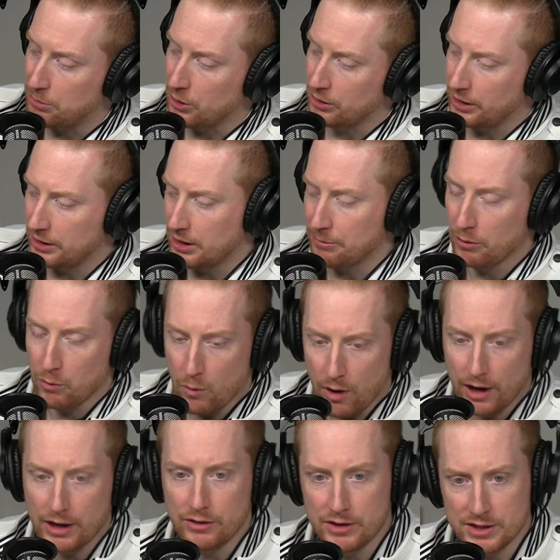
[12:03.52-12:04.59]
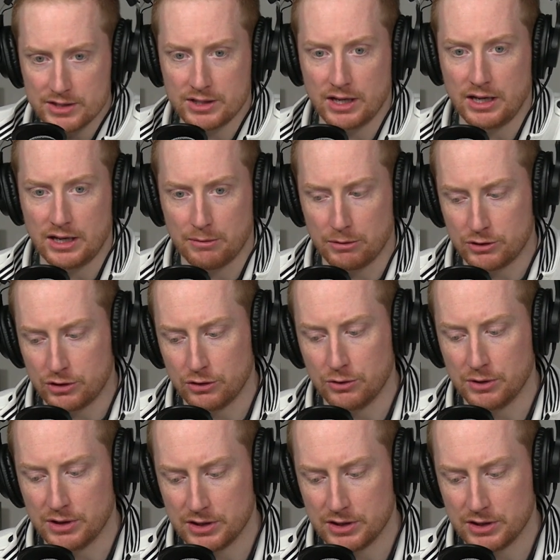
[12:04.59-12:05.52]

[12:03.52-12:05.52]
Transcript: book, like number 1 in this city, number 2 in